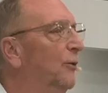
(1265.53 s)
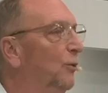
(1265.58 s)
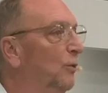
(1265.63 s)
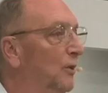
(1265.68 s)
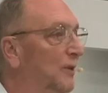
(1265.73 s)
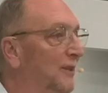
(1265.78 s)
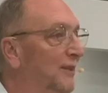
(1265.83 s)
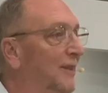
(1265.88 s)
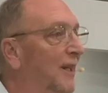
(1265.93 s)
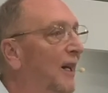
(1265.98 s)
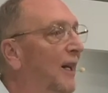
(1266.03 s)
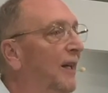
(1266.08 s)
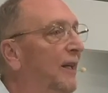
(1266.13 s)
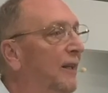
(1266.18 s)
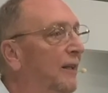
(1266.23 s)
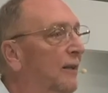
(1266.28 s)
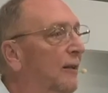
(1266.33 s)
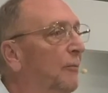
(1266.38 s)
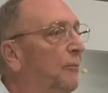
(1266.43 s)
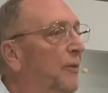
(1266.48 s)
who was
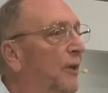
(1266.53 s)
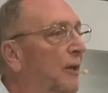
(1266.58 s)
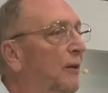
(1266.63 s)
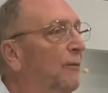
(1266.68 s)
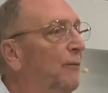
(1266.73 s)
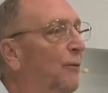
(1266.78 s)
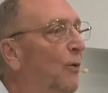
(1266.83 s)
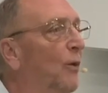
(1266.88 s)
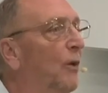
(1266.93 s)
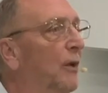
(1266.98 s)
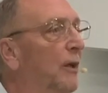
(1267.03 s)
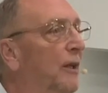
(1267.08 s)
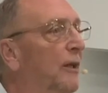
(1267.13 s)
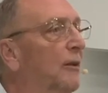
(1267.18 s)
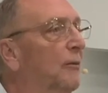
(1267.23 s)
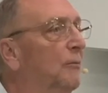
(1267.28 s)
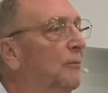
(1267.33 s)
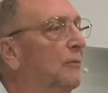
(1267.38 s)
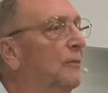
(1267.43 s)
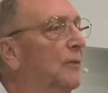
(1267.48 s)
dying up there for
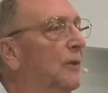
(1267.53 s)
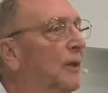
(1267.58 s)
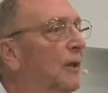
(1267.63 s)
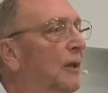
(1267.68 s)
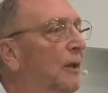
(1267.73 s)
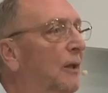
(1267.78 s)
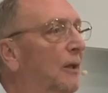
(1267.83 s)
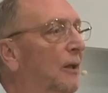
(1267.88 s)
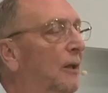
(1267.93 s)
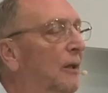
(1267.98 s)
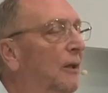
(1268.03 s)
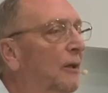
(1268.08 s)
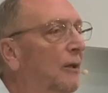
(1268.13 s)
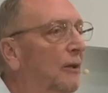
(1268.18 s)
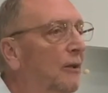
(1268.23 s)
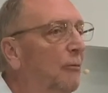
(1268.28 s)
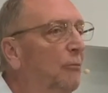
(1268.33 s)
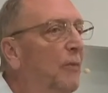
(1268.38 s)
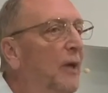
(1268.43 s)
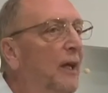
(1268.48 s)
him,
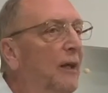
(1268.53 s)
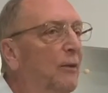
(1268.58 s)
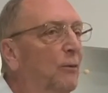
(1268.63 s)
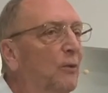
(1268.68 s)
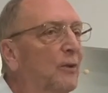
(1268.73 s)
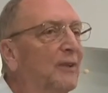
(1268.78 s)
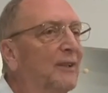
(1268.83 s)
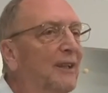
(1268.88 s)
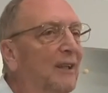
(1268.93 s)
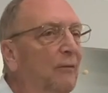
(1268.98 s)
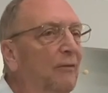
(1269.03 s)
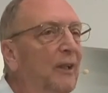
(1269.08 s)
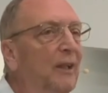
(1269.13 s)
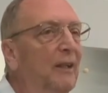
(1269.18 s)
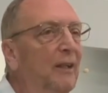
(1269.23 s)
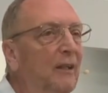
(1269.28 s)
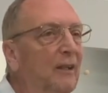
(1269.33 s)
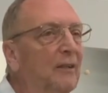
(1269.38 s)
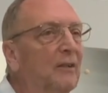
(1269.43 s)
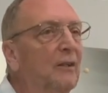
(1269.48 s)
the man who was
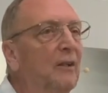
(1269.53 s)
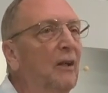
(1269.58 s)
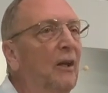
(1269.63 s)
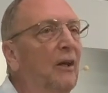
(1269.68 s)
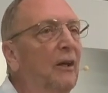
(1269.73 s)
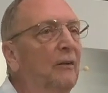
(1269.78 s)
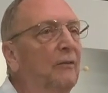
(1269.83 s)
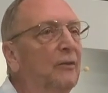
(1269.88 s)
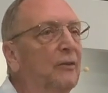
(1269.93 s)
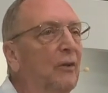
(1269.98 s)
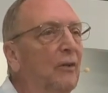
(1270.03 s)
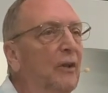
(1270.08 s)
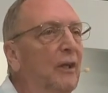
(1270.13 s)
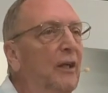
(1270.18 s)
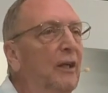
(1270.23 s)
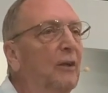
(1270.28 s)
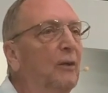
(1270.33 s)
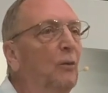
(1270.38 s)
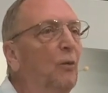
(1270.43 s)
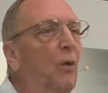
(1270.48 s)
giving his life so that
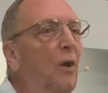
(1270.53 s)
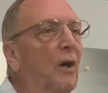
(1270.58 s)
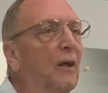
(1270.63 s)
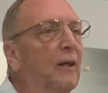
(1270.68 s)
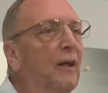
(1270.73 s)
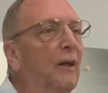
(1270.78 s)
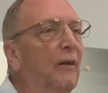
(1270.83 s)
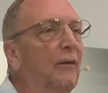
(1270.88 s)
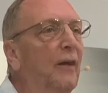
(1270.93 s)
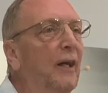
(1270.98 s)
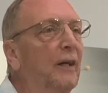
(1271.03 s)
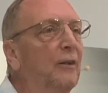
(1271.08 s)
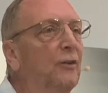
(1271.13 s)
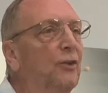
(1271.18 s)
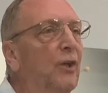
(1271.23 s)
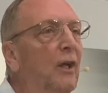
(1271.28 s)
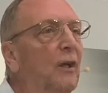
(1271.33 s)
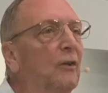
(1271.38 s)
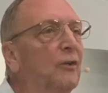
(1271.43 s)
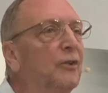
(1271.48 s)
he could walk out of that
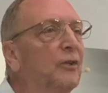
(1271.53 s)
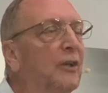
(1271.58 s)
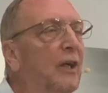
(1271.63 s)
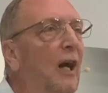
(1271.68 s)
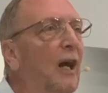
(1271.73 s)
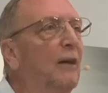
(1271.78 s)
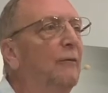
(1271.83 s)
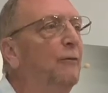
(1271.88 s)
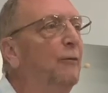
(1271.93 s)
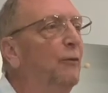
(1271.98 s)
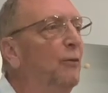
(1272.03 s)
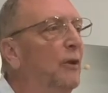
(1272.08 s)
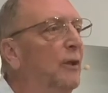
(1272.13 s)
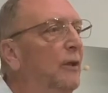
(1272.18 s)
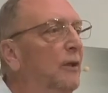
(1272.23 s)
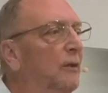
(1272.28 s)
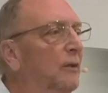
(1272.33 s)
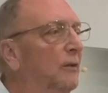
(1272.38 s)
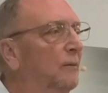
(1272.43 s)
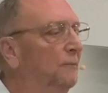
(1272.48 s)
jail
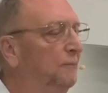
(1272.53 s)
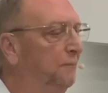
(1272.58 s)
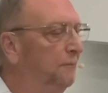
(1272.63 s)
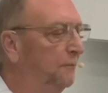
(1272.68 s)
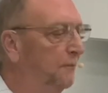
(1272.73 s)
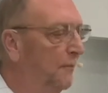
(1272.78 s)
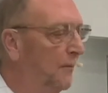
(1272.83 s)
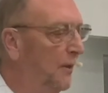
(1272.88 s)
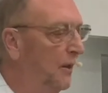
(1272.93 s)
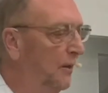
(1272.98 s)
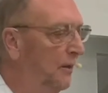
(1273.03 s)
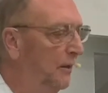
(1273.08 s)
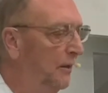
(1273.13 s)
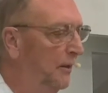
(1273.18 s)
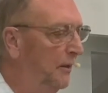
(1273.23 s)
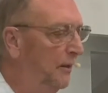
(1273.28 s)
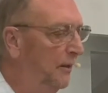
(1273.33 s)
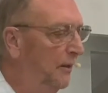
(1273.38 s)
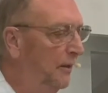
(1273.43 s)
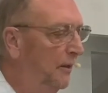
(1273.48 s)
scot-free.
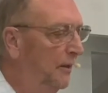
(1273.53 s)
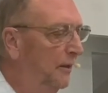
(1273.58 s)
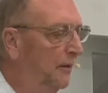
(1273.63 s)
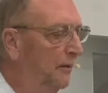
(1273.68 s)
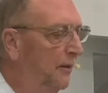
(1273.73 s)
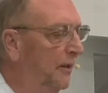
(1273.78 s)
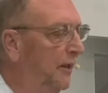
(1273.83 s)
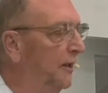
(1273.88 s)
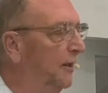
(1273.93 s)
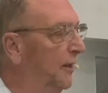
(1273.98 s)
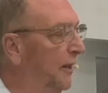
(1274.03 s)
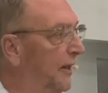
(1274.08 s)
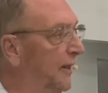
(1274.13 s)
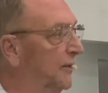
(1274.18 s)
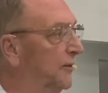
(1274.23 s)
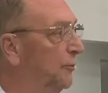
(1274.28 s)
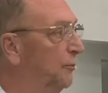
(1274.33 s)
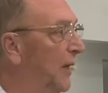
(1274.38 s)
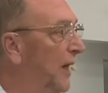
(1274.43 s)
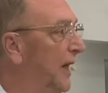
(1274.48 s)
Did he
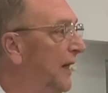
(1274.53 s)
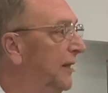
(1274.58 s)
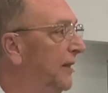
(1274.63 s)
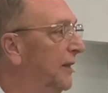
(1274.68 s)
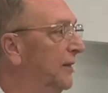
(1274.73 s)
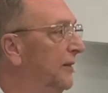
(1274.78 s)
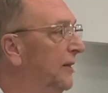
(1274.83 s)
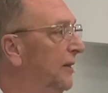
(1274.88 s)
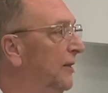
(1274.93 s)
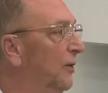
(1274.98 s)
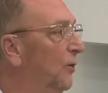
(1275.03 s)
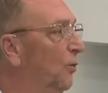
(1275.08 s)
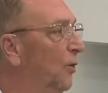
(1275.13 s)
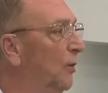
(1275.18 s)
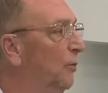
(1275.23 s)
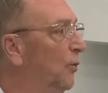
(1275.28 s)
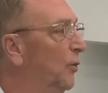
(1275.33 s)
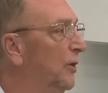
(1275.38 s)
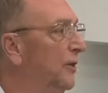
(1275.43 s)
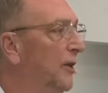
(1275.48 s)
glance back at the hill
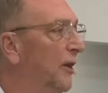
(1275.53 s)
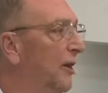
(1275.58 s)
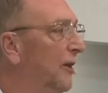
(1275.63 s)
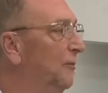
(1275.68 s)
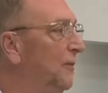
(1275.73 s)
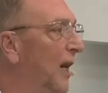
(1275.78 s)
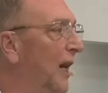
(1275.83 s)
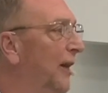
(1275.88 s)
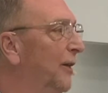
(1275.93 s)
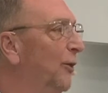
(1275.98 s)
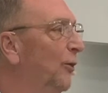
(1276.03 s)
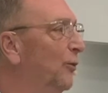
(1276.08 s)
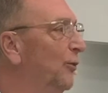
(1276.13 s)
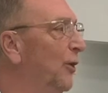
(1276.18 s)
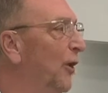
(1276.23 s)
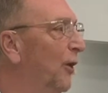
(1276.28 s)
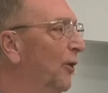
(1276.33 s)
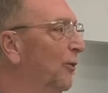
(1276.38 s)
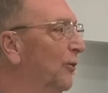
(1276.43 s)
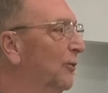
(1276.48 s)
one more time? I don't
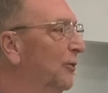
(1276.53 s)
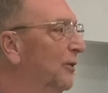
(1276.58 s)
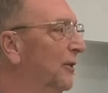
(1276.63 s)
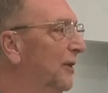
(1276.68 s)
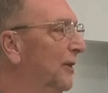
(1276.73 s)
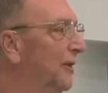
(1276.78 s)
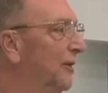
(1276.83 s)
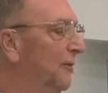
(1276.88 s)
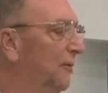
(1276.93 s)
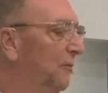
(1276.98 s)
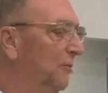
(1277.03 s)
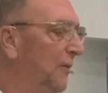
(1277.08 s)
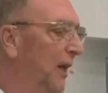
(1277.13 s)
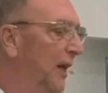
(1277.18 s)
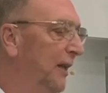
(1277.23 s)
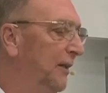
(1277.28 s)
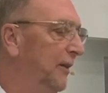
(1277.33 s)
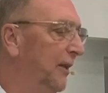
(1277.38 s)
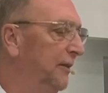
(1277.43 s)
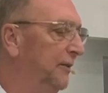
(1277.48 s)

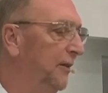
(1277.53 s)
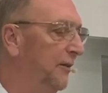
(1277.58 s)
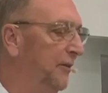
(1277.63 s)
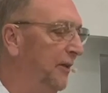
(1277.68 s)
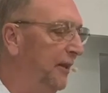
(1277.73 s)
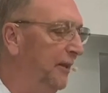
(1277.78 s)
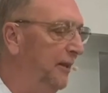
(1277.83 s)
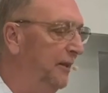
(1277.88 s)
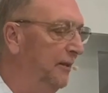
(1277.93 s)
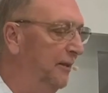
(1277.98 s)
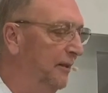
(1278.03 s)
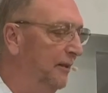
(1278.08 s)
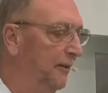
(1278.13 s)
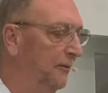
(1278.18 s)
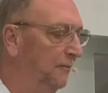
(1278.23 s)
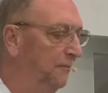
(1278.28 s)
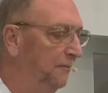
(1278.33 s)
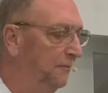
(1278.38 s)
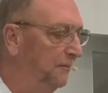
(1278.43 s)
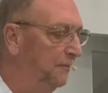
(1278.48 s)
know. I'd like to think he
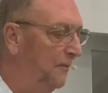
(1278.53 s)
did.